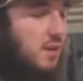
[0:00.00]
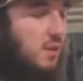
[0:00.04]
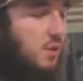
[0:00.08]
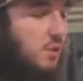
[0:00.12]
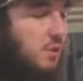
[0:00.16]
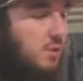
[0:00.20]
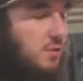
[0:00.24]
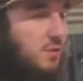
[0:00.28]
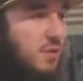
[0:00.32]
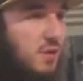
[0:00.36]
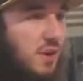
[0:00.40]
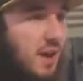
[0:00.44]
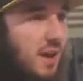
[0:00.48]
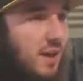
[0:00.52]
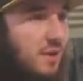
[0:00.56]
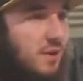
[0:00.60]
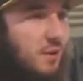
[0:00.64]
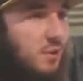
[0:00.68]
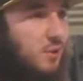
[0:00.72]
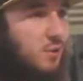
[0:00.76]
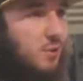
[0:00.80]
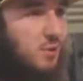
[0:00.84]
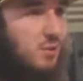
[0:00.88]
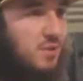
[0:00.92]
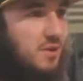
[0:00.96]
Who's the
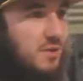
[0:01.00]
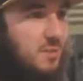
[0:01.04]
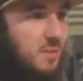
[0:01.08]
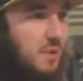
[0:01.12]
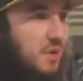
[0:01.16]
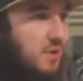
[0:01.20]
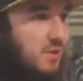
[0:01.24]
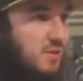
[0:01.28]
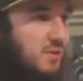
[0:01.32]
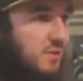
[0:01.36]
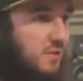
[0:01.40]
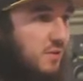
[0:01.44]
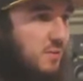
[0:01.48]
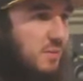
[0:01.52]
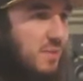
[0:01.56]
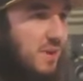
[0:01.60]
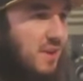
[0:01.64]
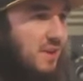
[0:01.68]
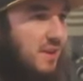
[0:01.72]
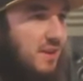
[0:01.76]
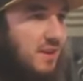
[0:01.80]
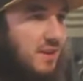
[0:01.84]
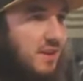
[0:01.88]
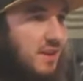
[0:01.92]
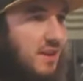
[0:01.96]
coolest person you
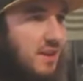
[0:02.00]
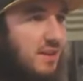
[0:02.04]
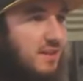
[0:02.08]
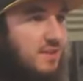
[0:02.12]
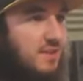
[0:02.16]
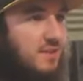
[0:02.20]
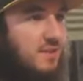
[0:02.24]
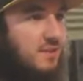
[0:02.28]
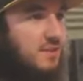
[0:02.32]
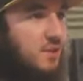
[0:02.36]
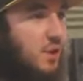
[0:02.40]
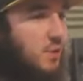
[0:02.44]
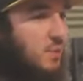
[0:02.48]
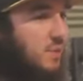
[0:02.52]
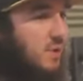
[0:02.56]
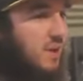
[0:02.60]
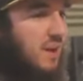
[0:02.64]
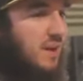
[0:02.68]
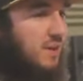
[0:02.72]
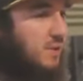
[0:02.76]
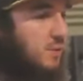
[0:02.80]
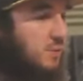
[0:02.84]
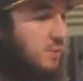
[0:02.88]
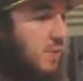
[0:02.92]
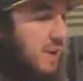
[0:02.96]
met there? Like, is there someone
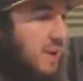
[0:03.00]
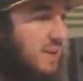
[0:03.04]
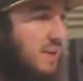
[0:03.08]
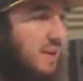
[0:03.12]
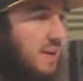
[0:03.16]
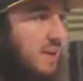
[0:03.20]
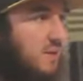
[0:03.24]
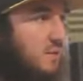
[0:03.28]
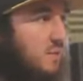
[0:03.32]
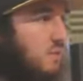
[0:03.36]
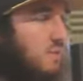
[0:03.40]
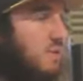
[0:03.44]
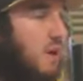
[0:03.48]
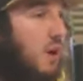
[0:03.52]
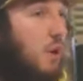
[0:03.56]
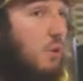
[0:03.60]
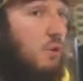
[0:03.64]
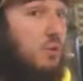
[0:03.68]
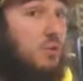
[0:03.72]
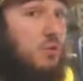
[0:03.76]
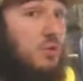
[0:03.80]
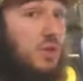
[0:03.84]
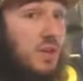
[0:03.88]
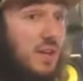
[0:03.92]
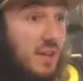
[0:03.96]
like you went there and you was like,
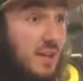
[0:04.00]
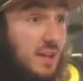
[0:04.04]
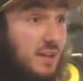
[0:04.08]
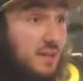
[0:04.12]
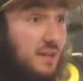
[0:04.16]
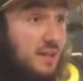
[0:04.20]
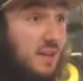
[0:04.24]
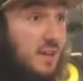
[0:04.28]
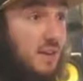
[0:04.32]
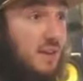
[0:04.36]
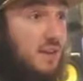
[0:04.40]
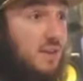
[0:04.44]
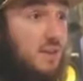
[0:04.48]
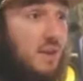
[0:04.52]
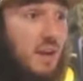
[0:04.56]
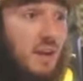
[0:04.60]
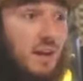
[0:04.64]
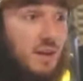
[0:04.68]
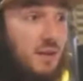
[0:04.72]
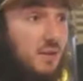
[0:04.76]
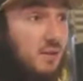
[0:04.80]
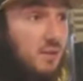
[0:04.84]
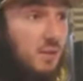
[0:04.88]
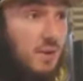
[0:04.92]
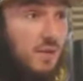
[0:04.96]
oh shit, he's there, and
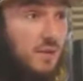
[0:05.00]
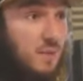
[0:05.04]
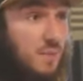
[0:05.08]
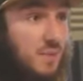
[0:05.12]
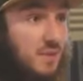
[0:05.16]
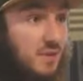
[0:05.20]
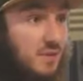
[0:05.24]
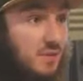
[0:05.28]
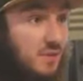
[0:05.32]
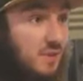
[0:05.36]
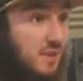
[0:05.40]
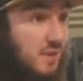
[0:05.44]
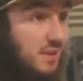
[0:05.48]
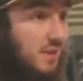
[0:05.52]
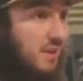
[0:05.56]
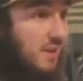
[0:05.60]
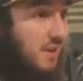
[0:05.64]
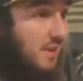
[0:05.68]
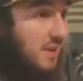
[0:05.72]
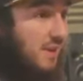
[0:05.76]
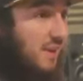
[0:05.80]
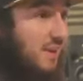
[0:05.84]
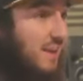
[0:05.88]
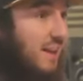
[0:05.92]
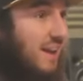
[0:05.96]
like you ever been
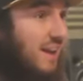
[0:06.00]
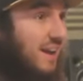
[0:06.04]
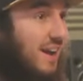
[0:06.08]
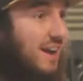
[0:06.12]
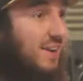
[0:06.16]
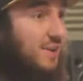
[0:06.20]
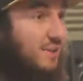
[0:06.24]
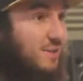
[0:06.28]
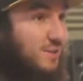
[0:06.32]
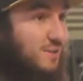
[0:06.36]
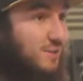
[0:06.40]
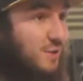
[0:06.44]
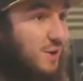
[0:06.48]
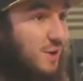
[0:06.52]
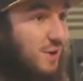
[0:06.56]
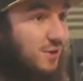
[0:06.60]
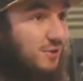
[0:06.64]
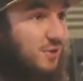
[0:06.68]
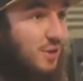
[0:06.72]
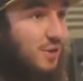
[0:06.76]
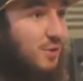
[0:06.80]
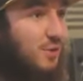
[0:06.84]
that kind of star?